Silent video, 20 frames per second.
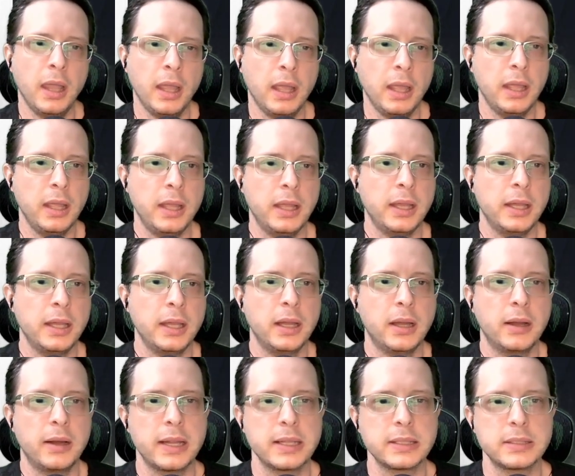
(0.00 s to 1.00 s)
All
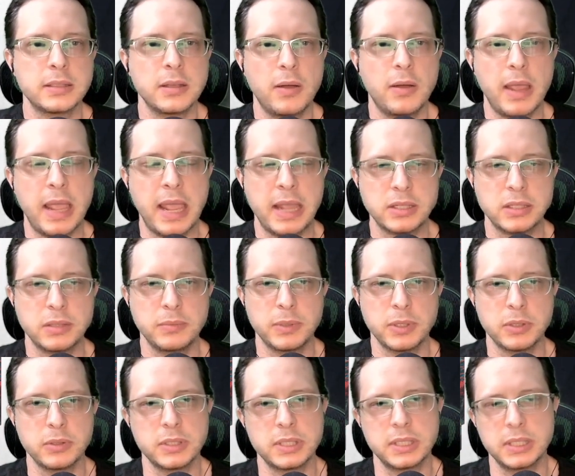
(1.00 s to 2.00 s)
right, so
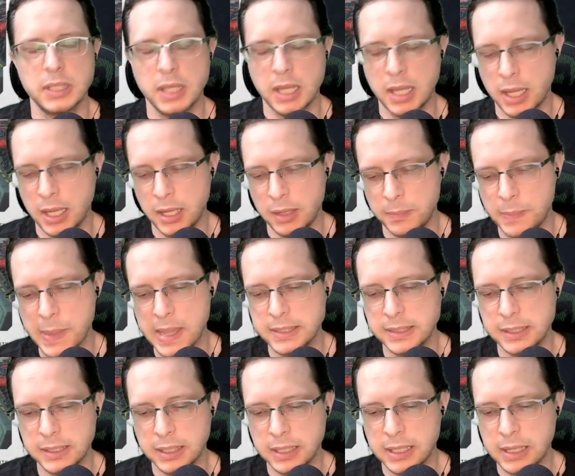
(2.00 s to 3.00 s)
attributes.
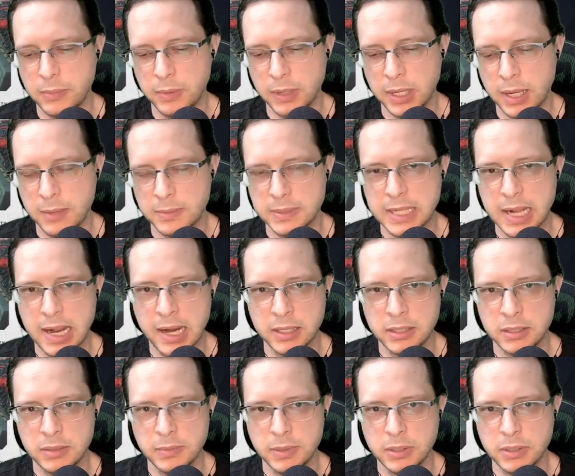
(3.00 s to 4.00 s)
Basically, when it comes to
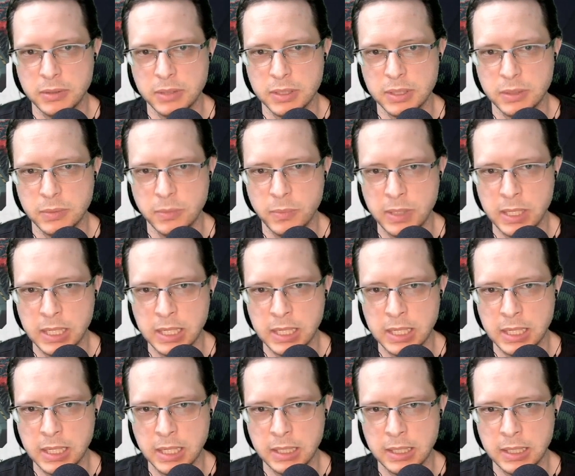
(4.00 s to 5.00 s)
attributes,
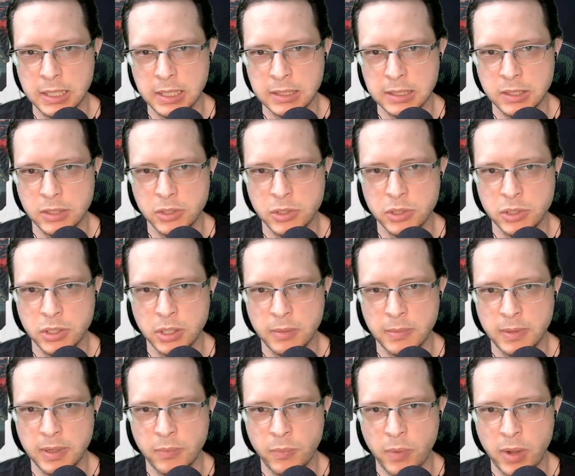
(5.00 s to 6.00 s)
we need to
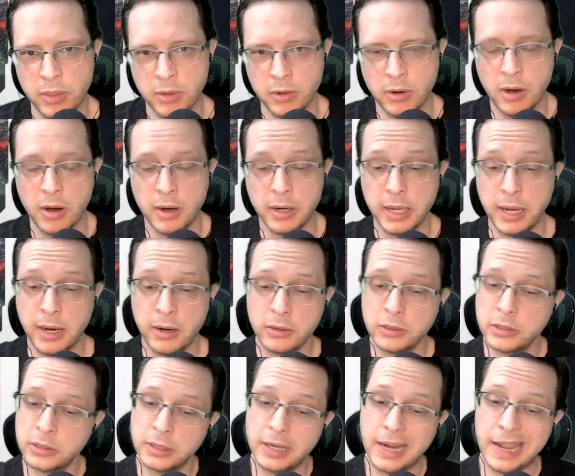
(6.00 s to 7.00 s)
determine whether our
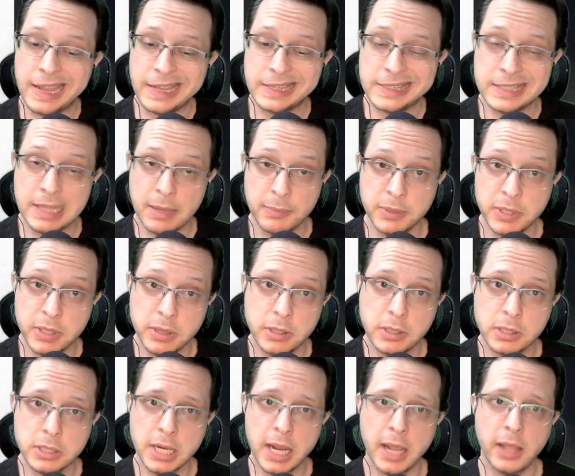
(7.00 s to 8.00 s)
character accepted their
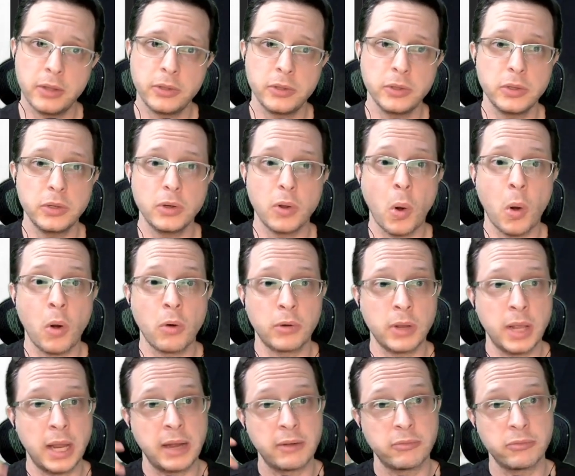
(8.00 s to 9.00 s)
childhood or
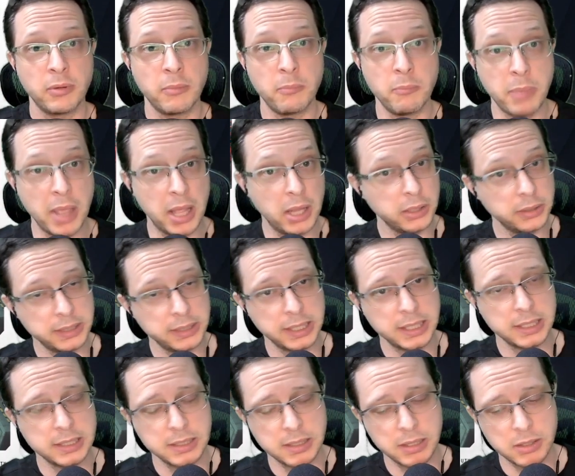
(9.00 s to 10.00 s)
kind of rebelled
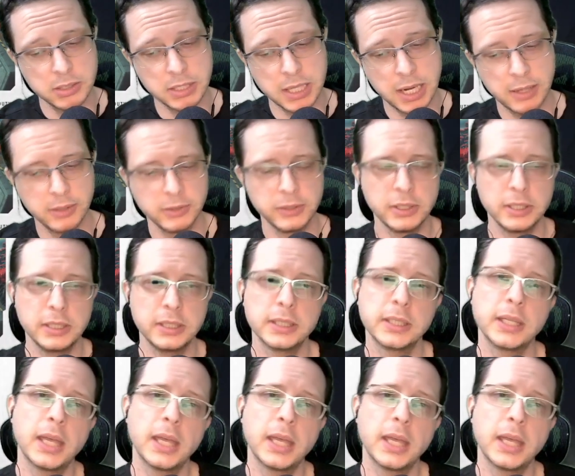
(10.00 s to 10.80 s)
against their childhood.